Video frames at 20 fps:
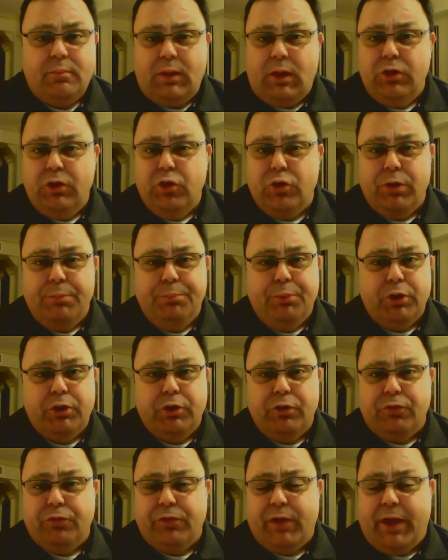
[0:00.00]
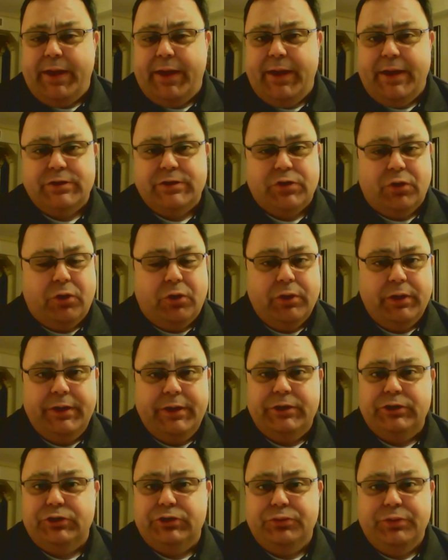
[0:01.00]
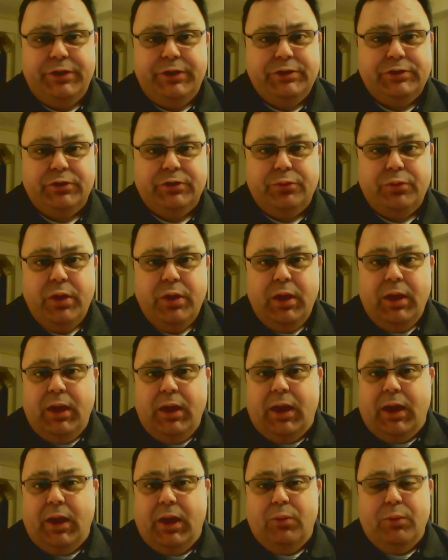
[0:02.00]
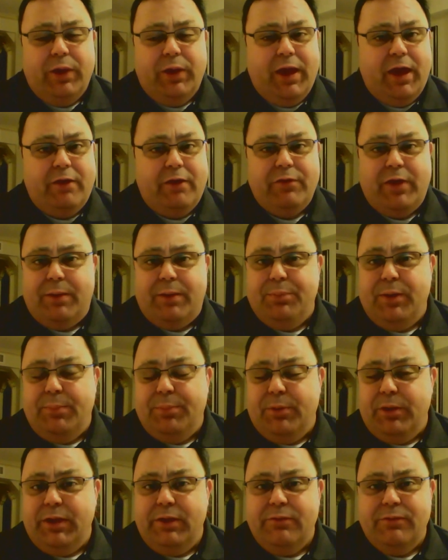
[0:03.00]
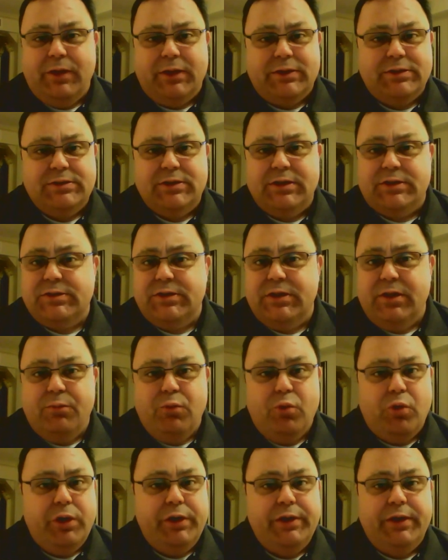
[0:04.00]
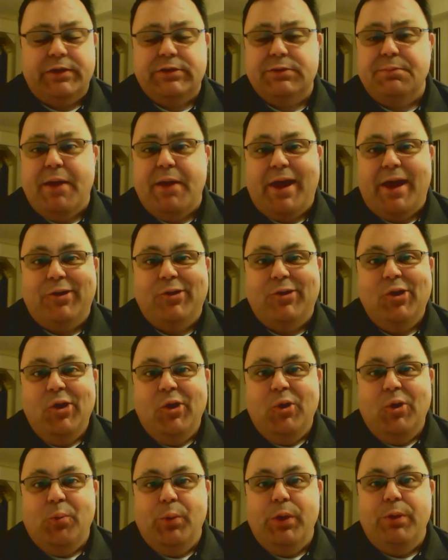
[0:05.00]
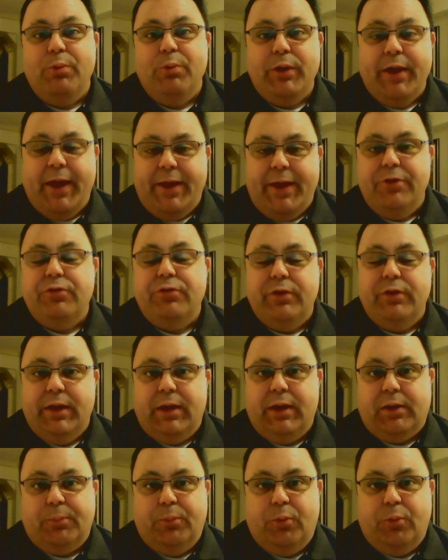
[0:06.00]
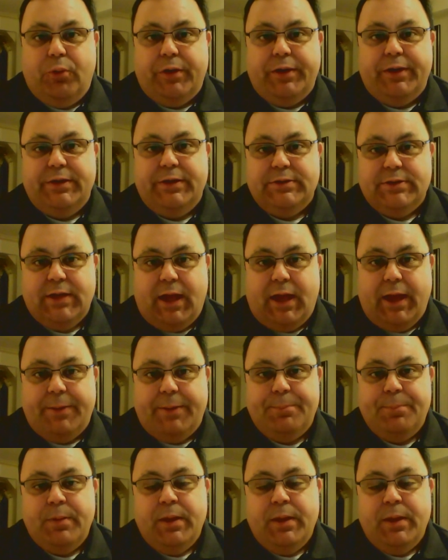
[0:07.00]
you can book your flight as early as you need to. We have had people leaving at 6 in the morning. Doesn't matter. We will get you to the airport in time.